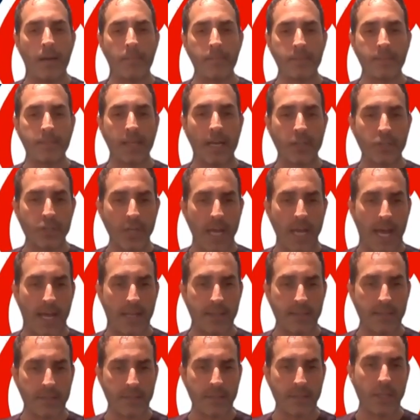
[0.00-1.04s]
such
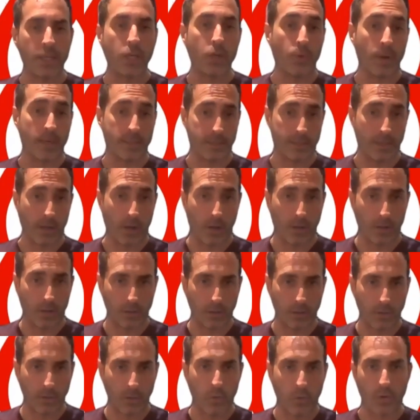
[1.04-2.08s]
as the US
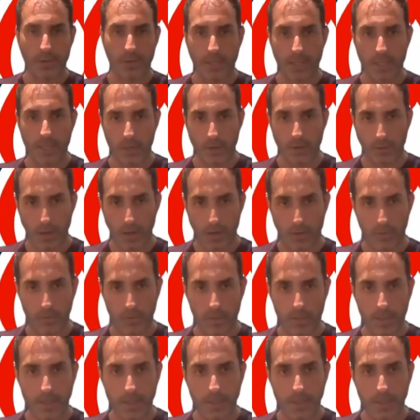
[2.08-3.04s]
dollar or the euro.